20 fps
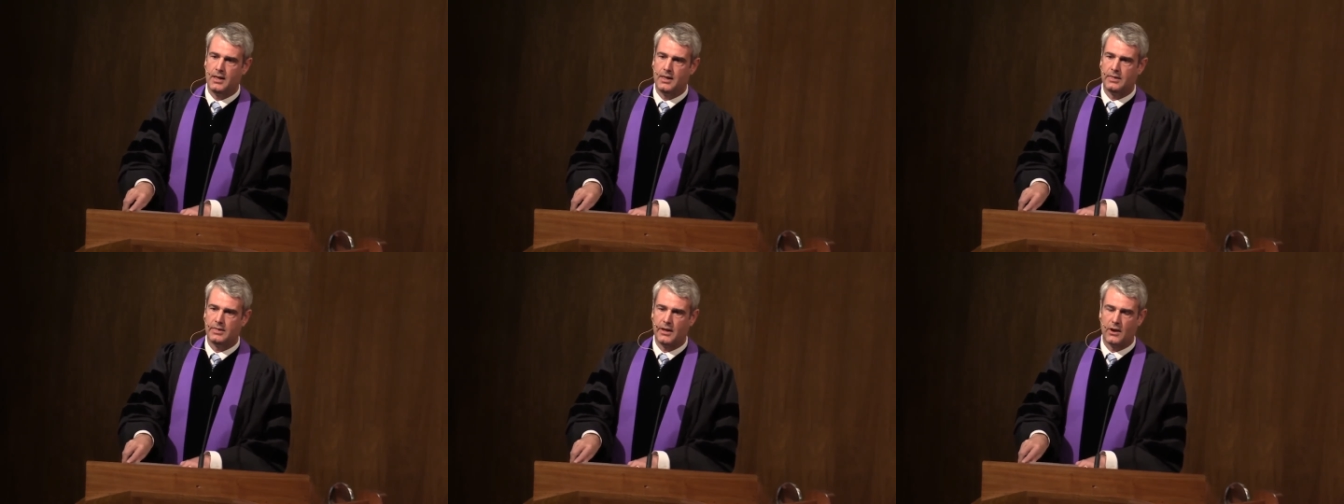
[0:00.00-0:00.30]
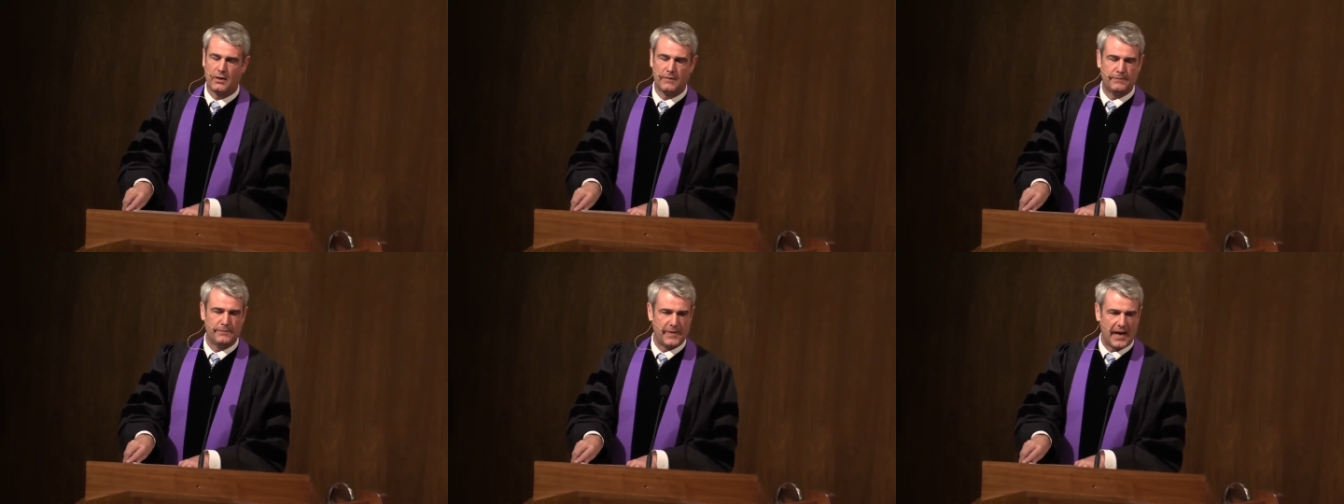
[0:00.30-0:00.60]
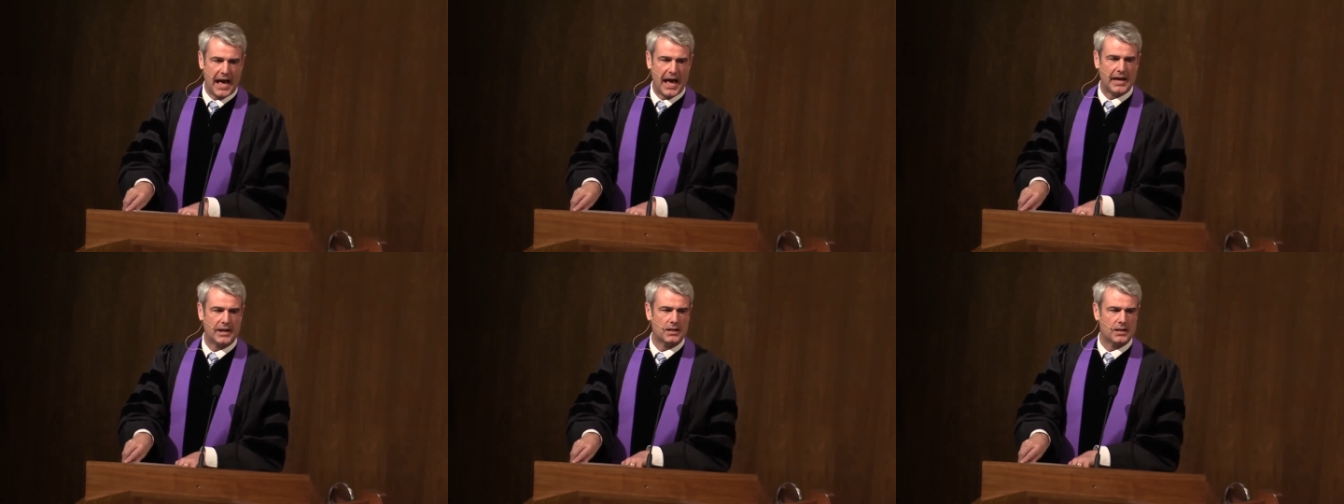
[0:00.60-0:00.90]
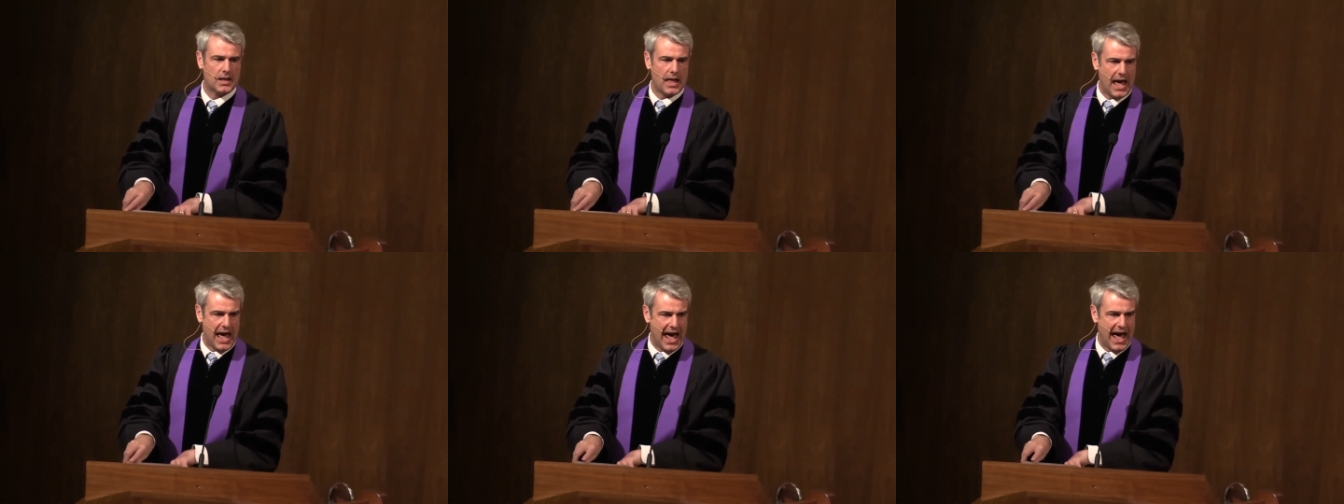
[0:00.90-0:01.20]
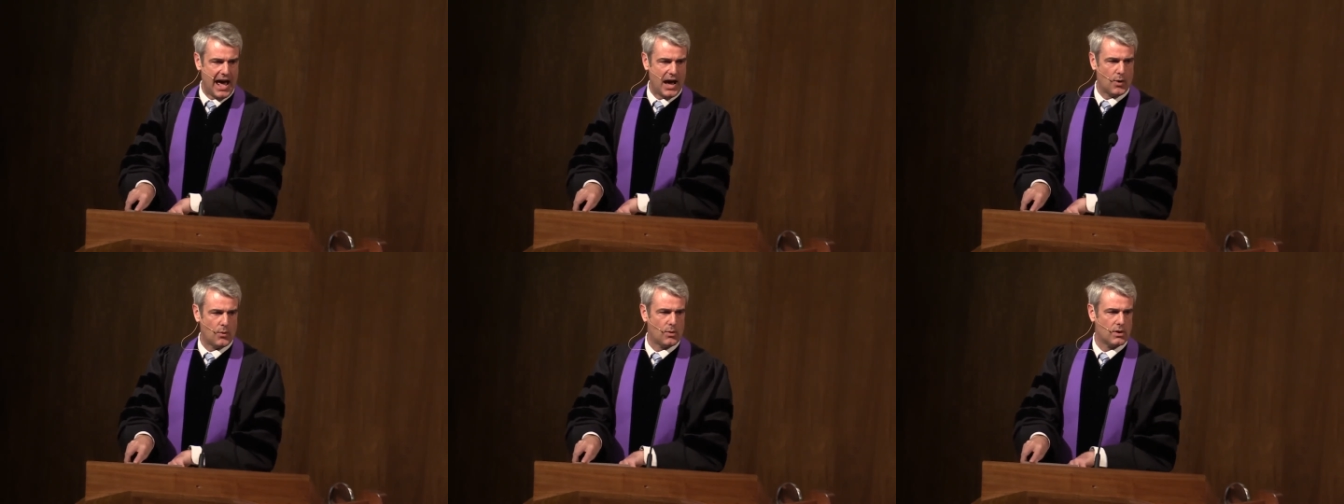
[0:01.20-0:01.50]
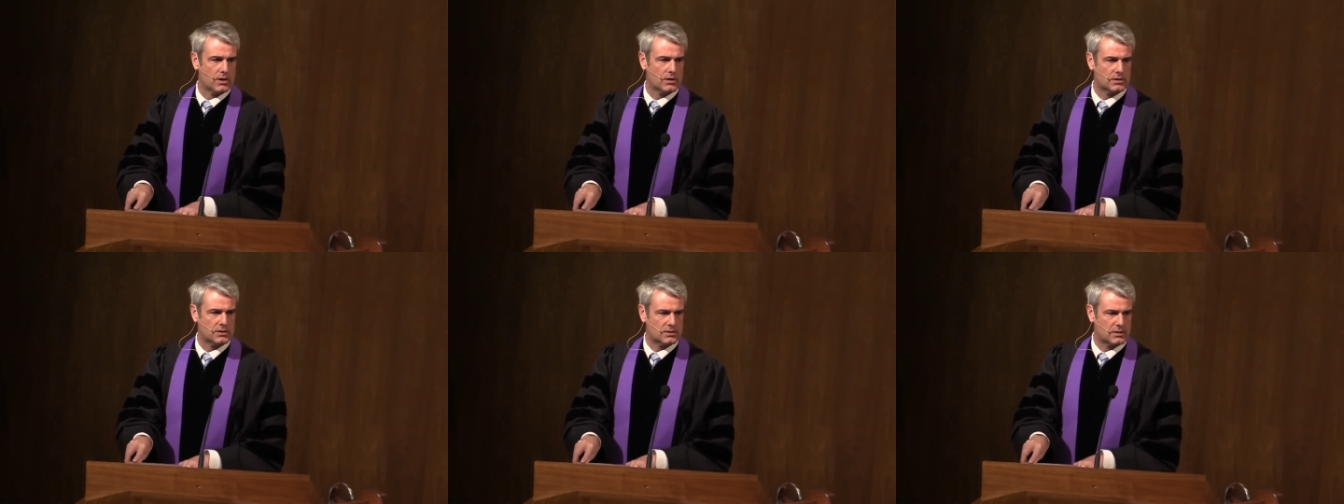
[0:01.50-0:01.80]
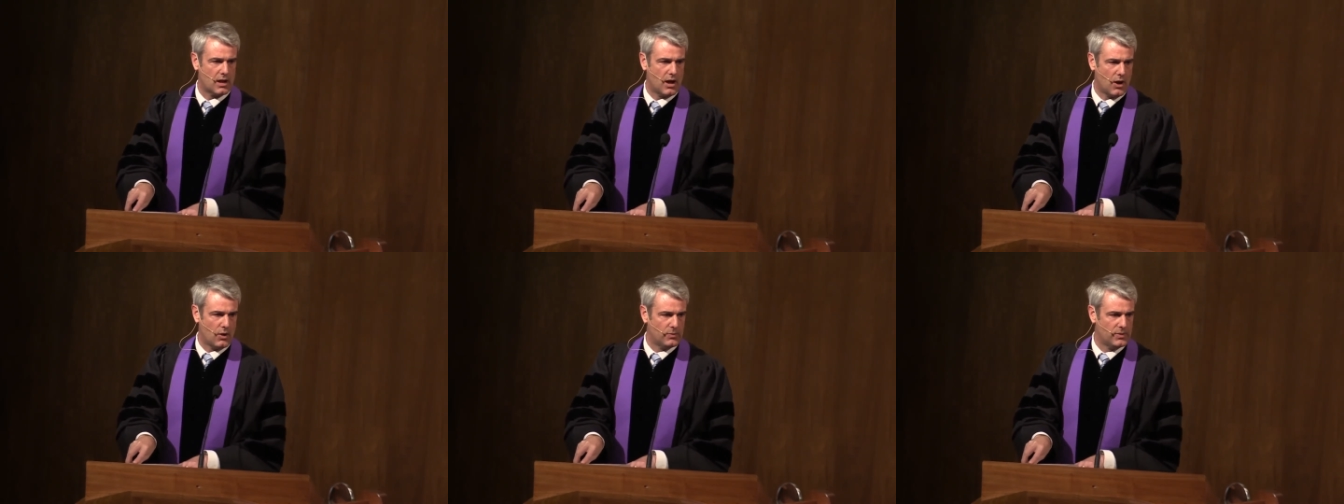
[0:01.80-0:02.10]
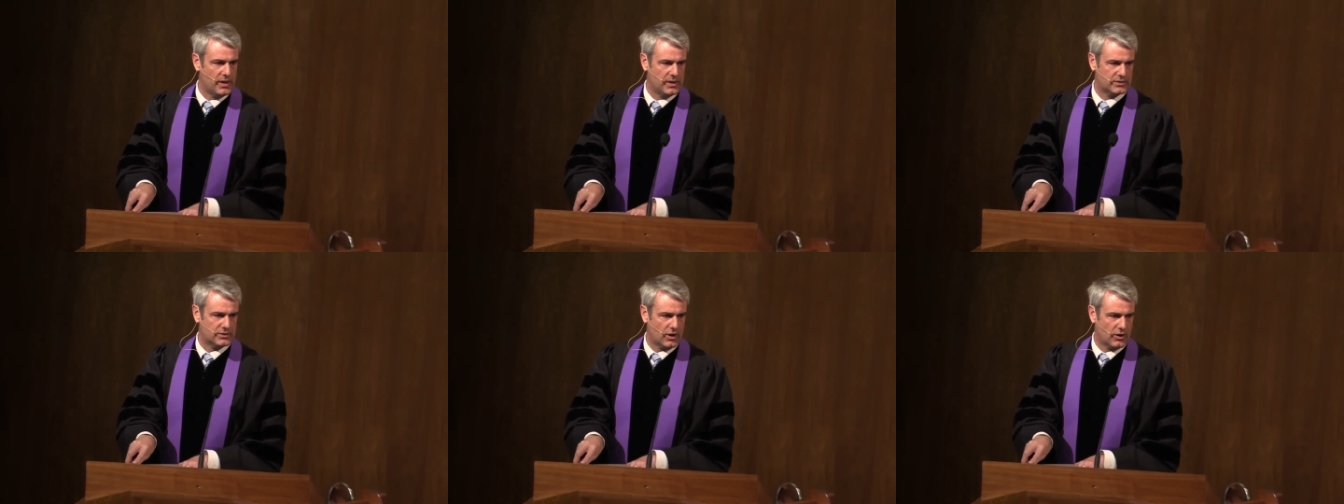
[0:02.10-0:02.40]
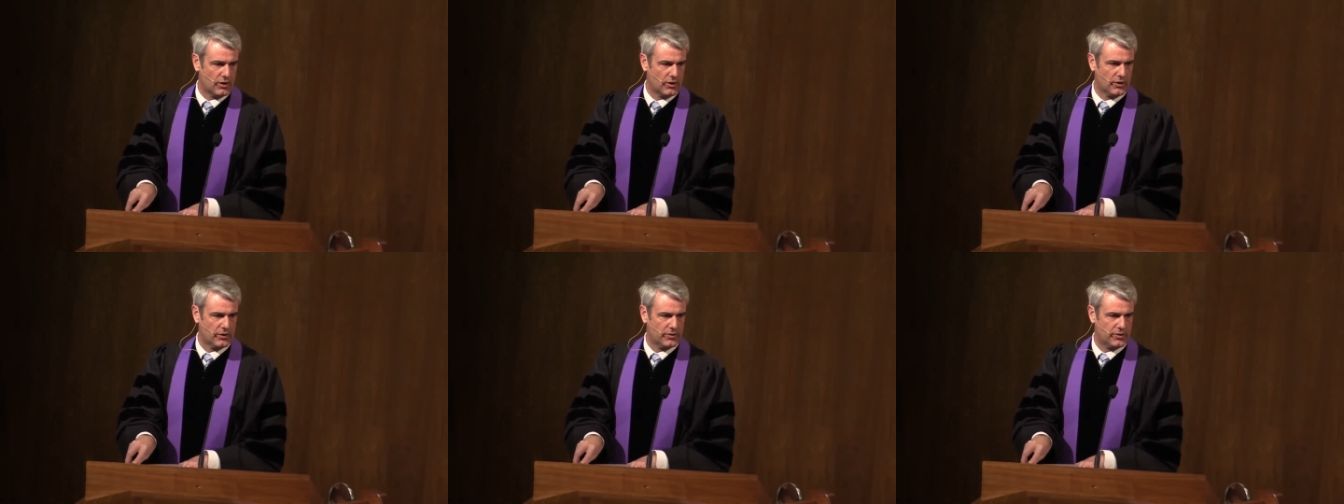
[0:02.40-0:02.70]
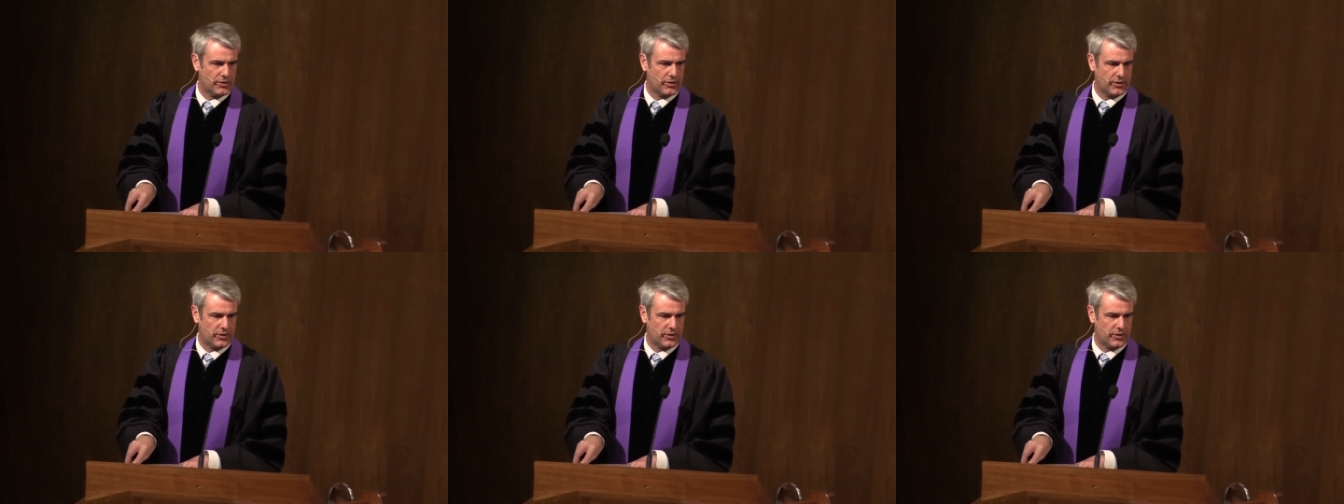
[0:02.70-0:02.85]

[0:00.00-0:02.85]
their final hours on this earth.